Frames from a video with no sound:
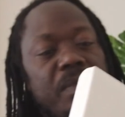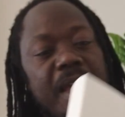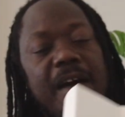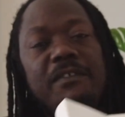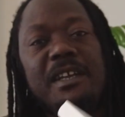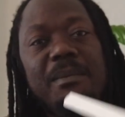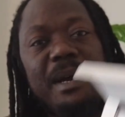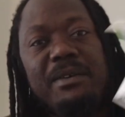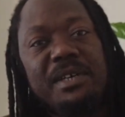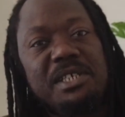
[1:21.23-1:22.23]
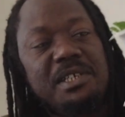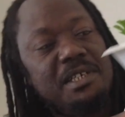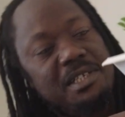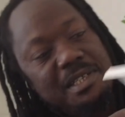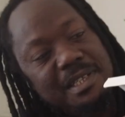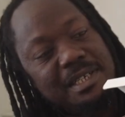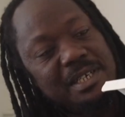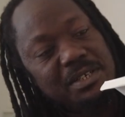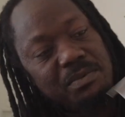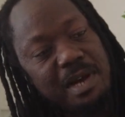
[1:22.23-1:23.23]
after my research, this
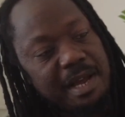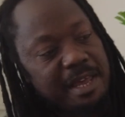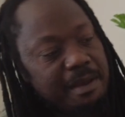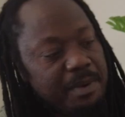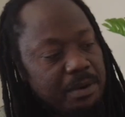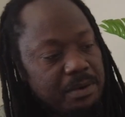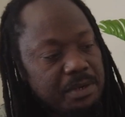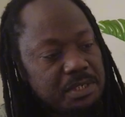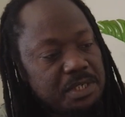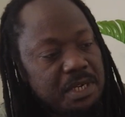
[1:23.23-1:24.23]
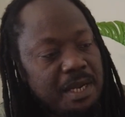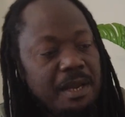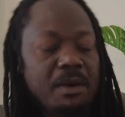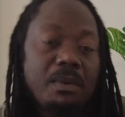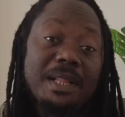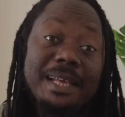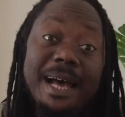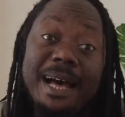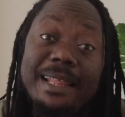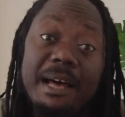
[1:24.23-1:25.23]
is what I came across. Well, there
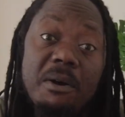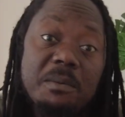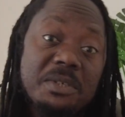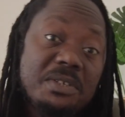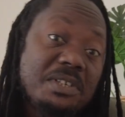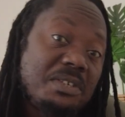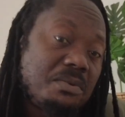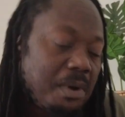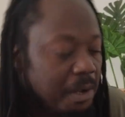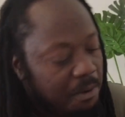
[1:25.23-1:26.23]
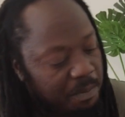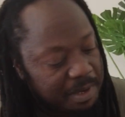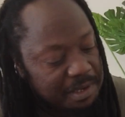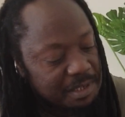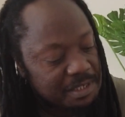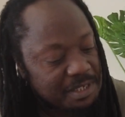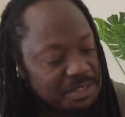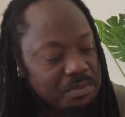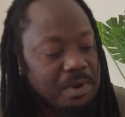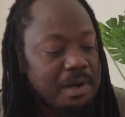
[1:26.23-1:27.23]
are other options as well, but this
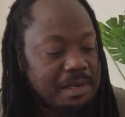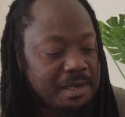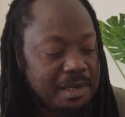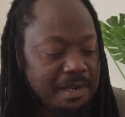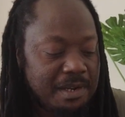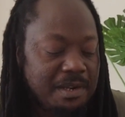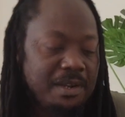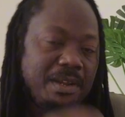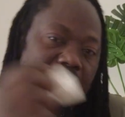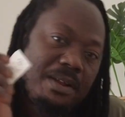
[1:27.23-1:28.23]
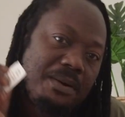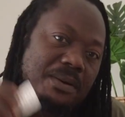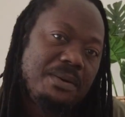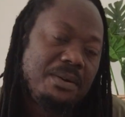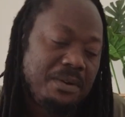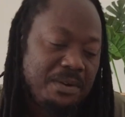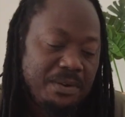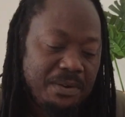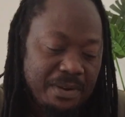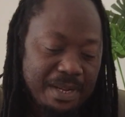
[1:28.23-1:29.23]
is what, you know,
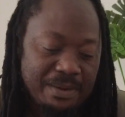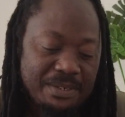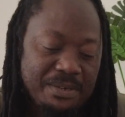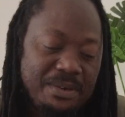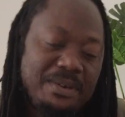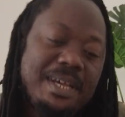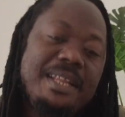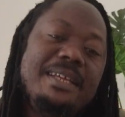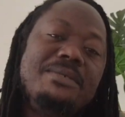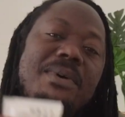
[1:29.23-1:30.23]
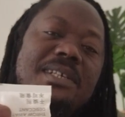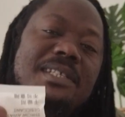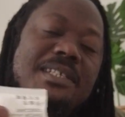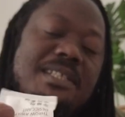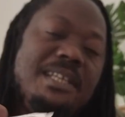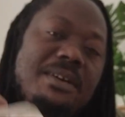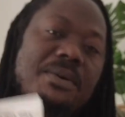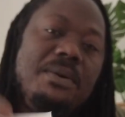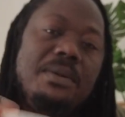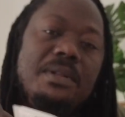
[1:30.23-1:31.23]
I was told. Look at this. What's this thing
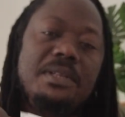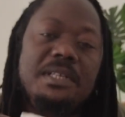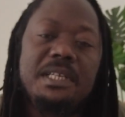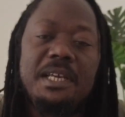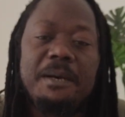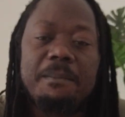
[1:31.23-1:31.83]
called? The